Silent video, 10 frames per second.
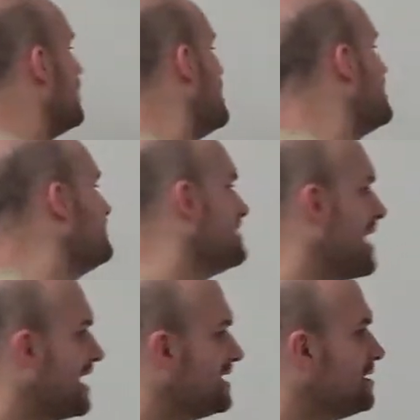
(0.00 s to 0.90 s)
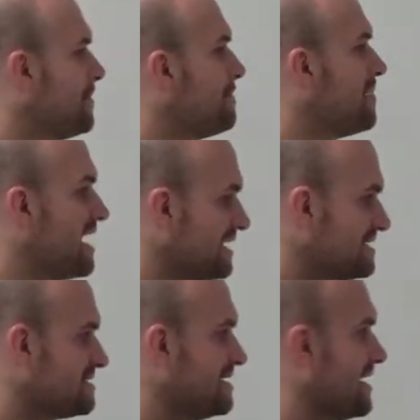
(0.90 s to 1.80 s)
I'll have nine
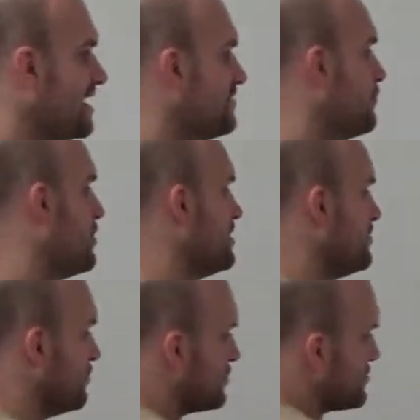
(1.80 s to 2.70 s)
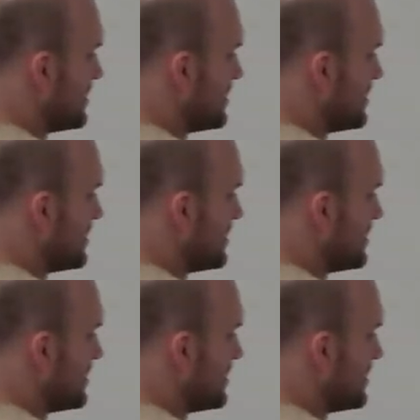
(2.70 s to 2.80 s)
minus a negative one, which